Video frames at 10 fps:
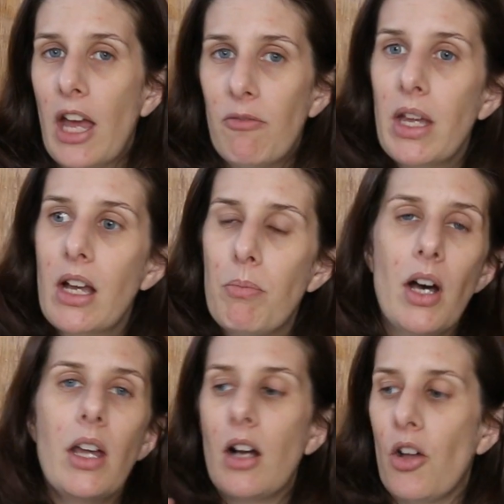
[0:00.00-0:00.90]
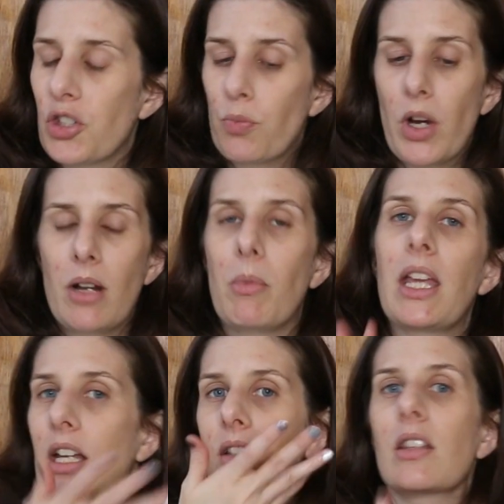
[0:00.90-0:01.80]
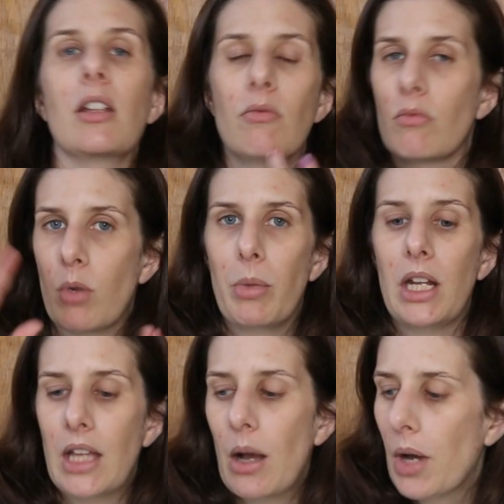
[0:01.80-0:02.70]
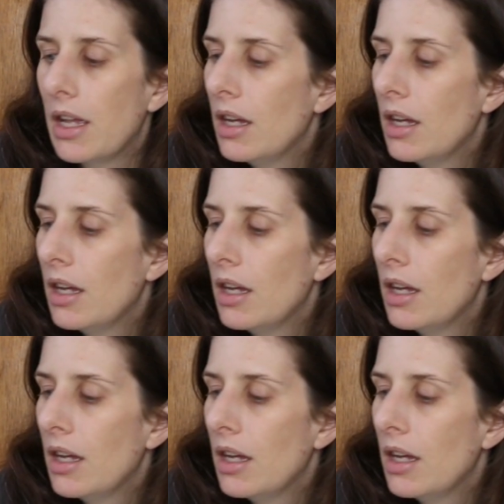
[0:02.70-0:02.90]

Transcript: makeup on, I'll spray it in my hands and then rub it in that way.